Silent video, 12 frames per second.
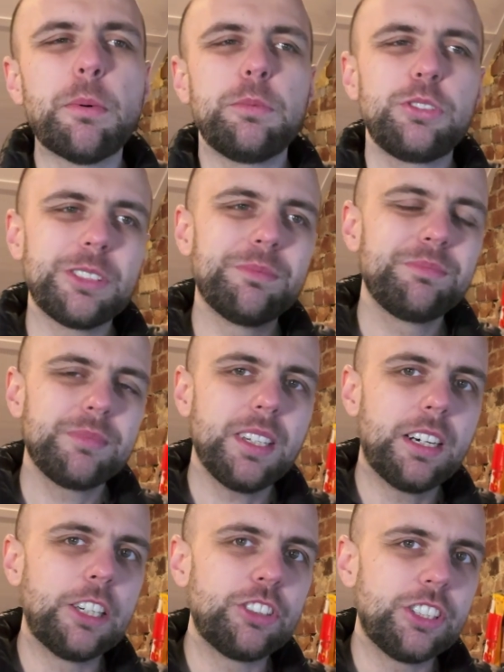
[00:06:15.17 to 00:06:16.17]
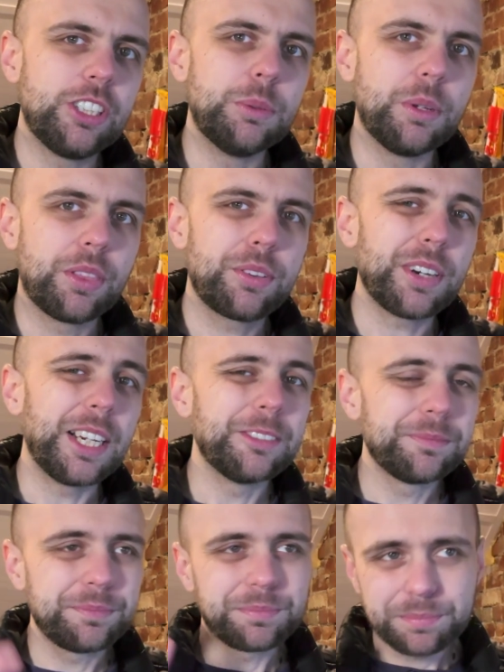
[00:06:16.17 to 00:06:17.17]
option, RG213.
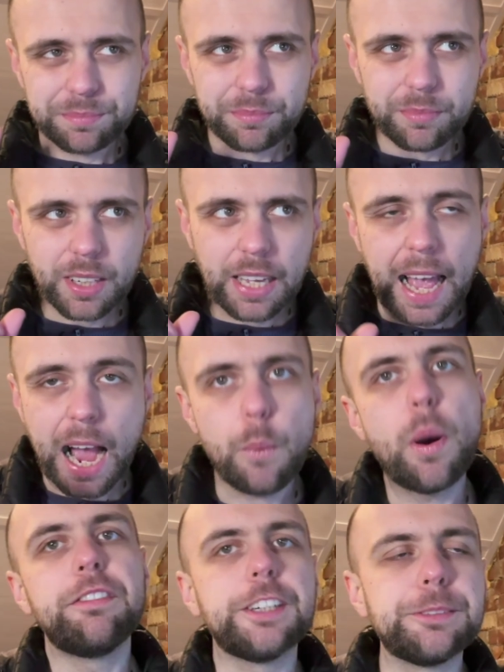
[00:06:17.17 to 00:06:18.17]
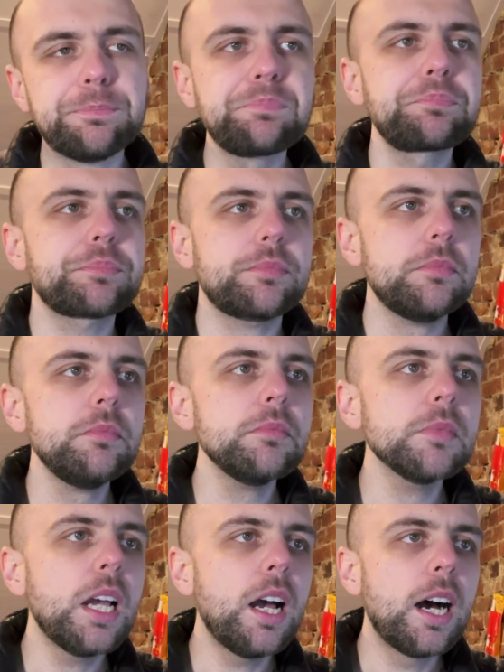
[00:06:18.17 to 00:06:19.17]
However,
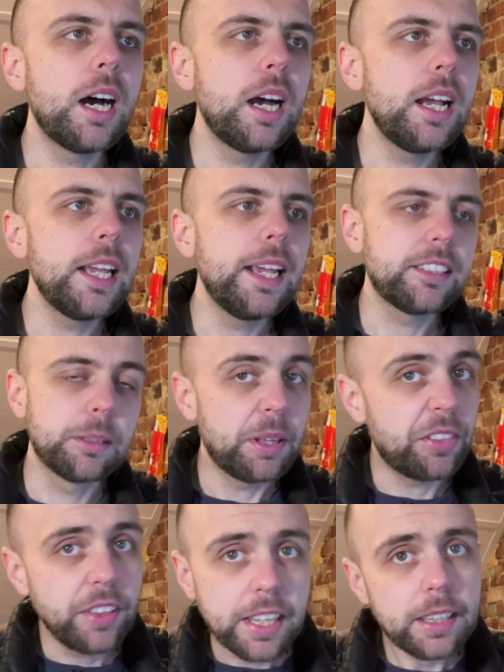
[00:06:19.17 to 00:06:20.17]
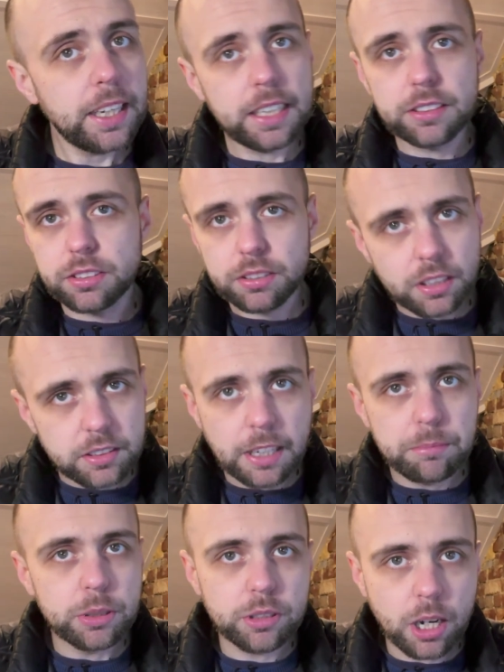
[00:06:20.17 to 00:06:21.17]
it's a bit thick. It is a
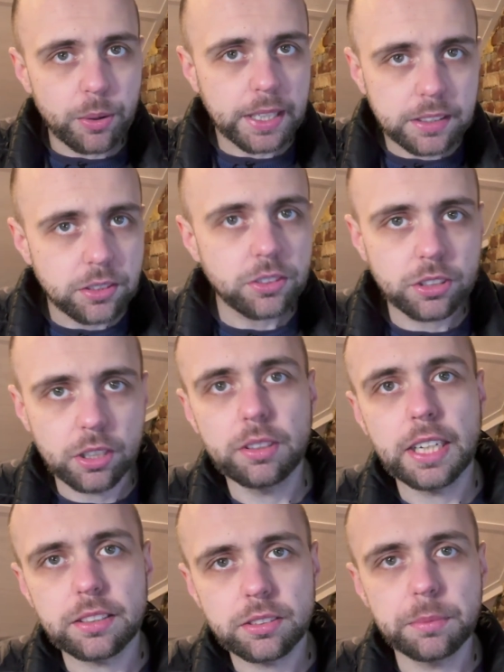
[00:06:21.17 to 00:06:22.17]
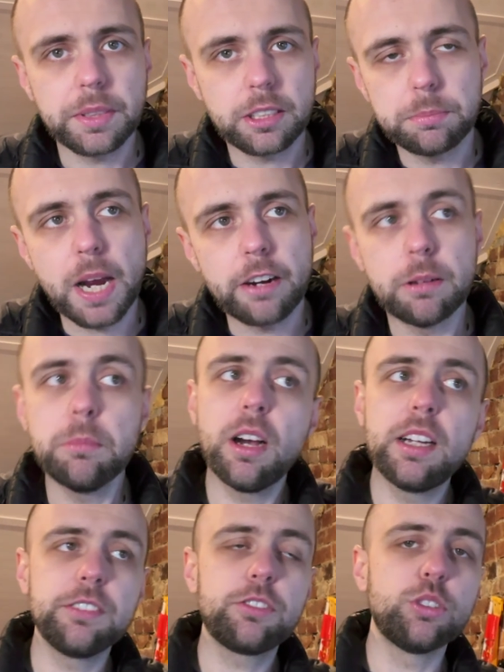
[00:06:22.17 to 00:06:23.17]
10mm coax, so that's something to bear in
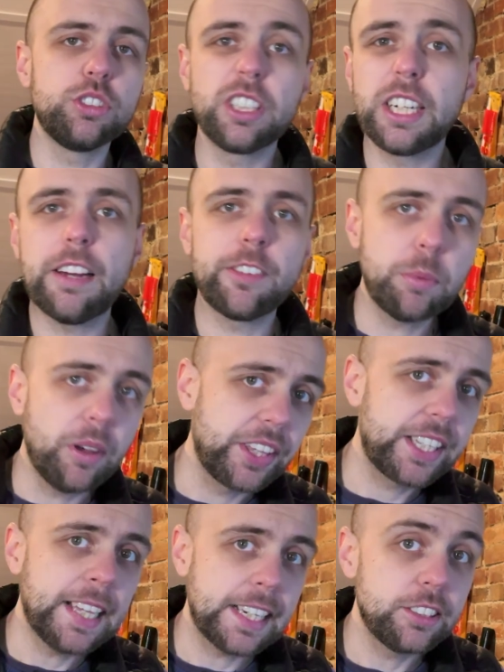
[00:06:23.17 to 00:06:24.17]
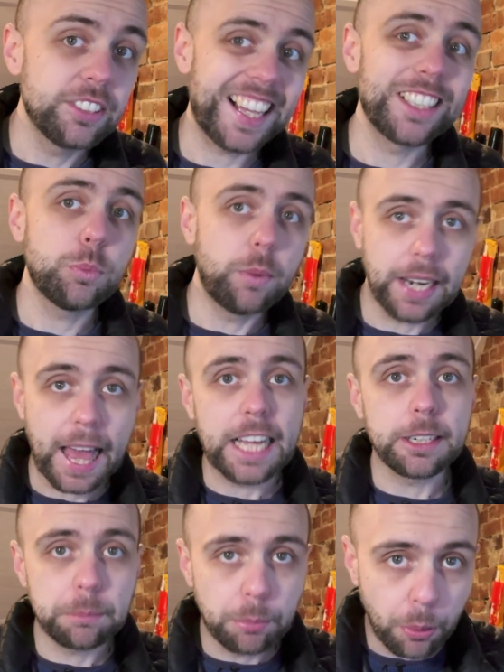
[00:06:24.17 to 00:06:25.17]
mind. Of course, you're going to have to buy the connectors as well
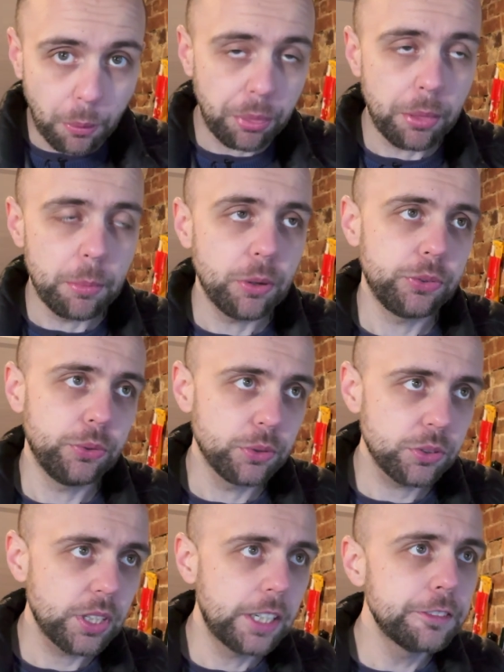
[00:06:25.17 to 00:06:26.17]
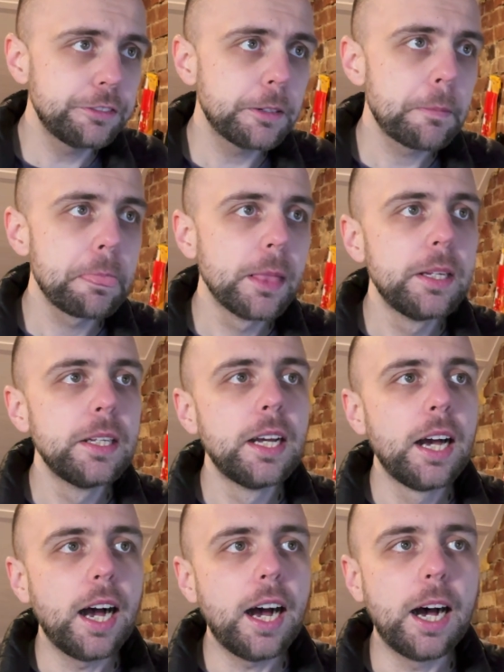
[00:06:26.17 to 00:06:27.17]
and put them on yourself.
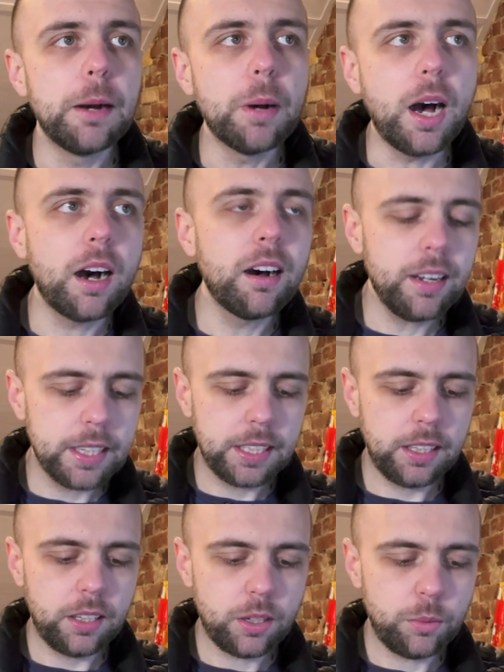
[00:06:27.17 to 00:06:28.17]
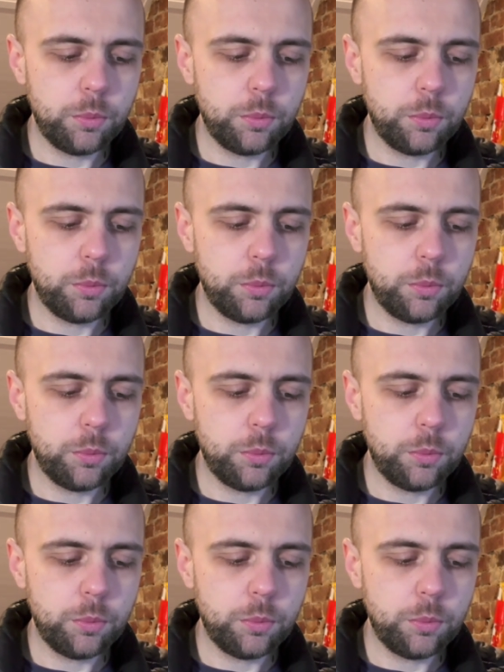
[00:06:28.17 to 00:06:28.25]
I'm very